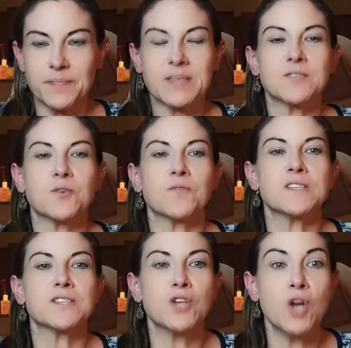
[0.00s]
So if it's a
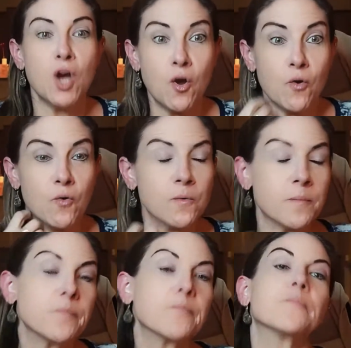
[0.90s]
no,
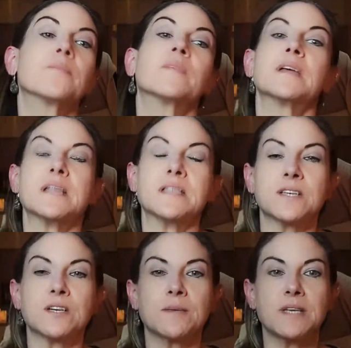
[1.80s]
it's going
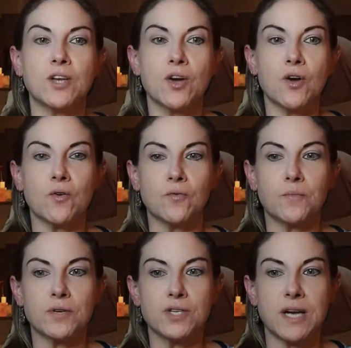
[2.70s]
to be no,
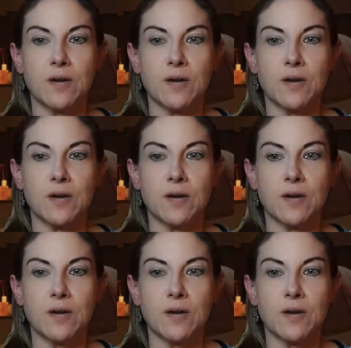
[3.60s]
push out.